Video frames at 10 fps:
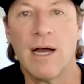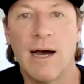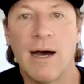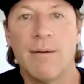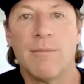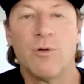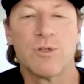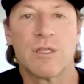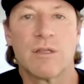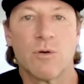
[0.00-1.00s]
um,
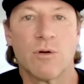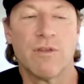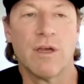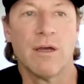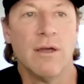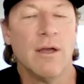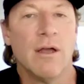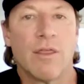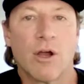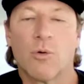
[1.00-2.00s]
who's sort of the
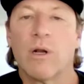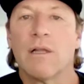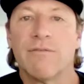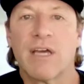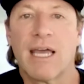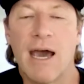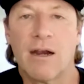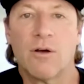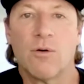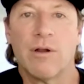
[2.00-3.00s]
the gorilla of the
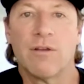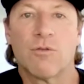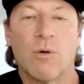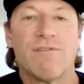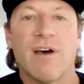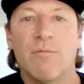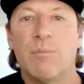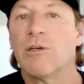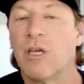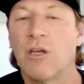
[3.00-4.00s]
category, the 25
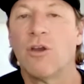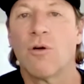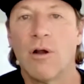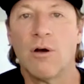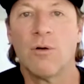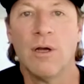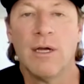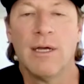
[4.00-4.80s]
billion euro